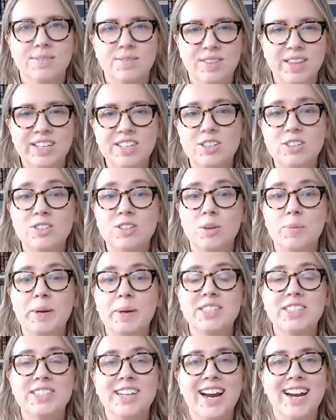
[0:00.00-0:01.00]
Thank you so
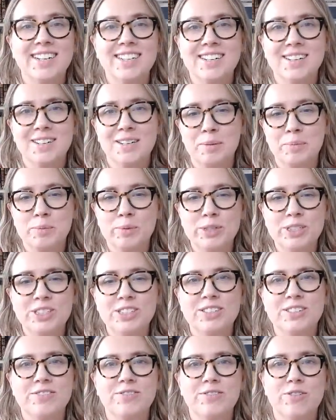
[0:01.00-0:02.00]
much, Anika and
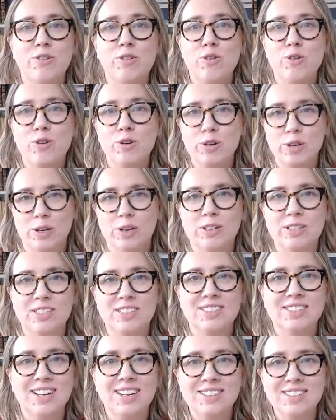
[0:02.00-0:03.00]
Brigitte, for
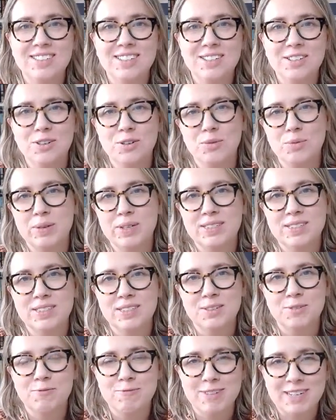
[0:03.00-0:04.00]
discussing your
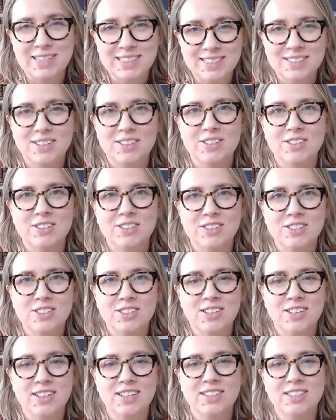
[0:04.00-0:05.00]
recent
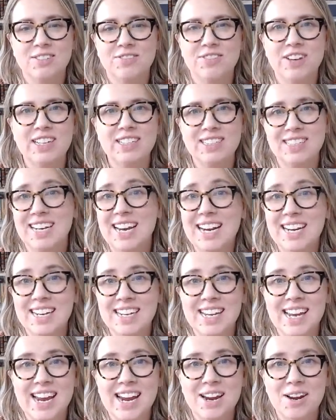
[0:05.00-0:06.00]
research. It's a
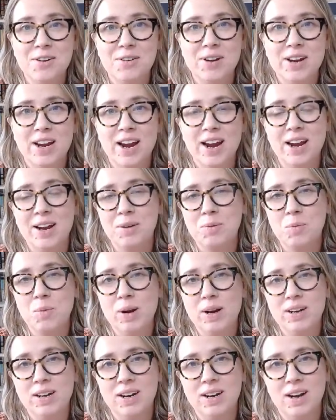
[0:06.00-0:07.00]
fascinating area and
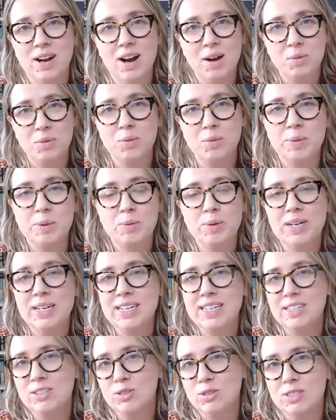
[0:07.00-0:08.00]
one I would be
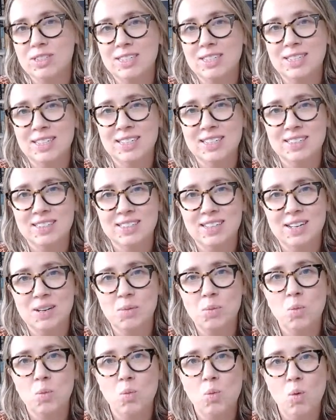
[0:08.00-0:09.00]
really interested to
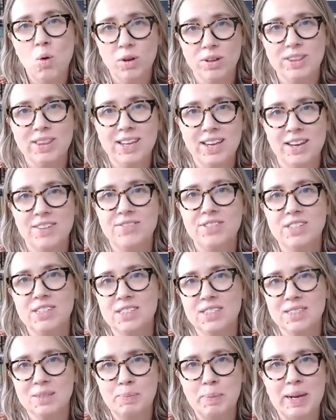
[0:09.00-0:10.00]
see what the
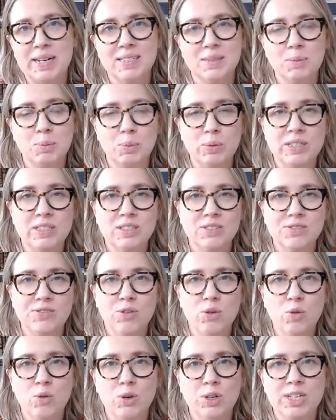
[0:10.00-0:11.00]
evidence base brings
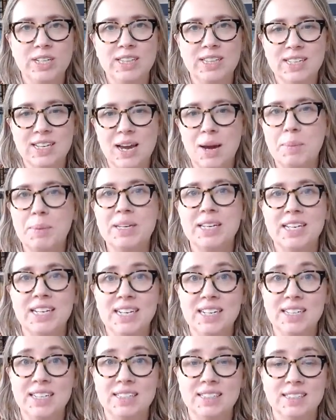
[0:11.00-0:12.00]
forward in the coming
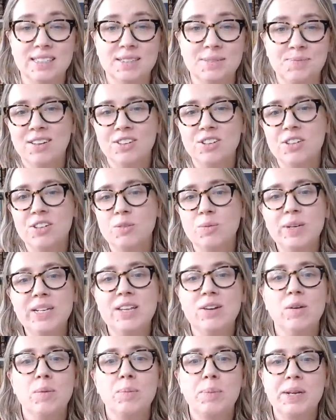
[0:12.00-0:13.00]
years. You can read
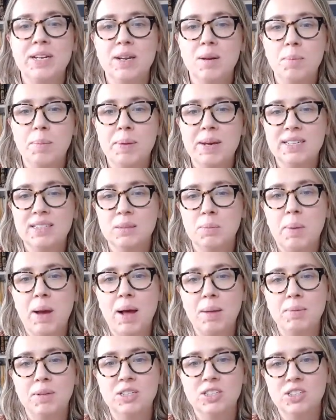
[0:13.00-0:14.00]
their opinion piece
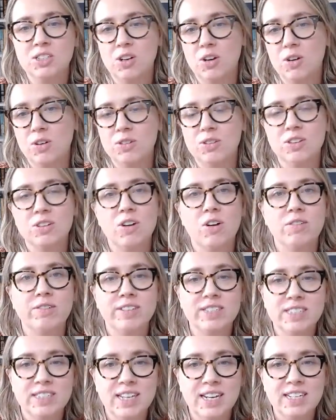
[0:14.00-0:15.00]
published on The
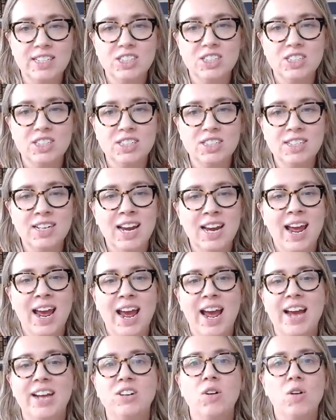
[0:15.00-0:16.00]
Conversation
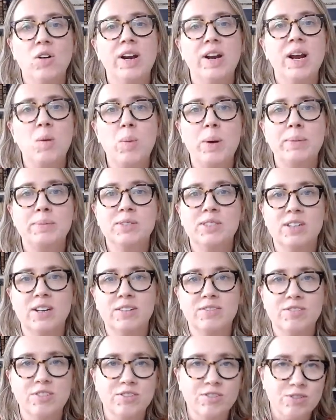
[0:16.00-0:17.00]
and on our
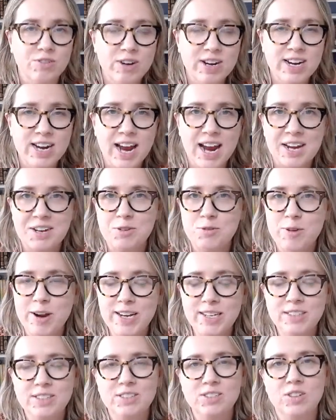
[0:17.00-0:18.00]
website for free at
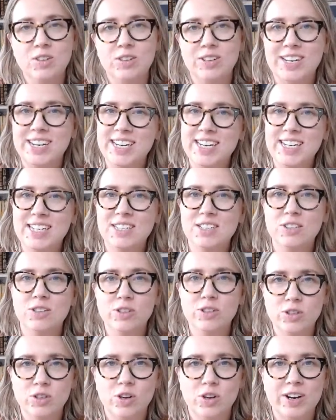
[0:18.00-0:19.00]

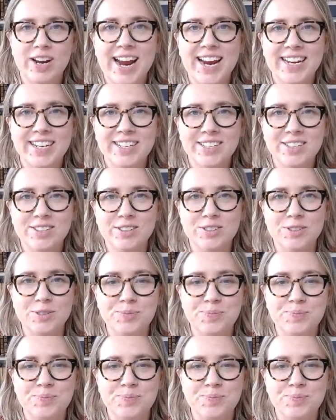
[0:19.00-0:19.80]
grattan.edu.au.